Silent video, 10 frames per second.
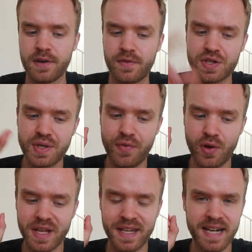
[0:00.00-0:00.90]
First of
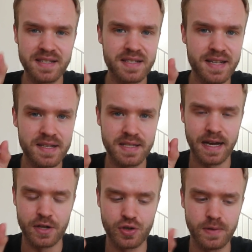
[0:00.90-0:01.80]
all, an exercise
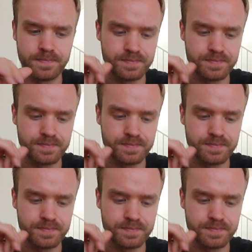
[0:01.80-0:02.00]
schedule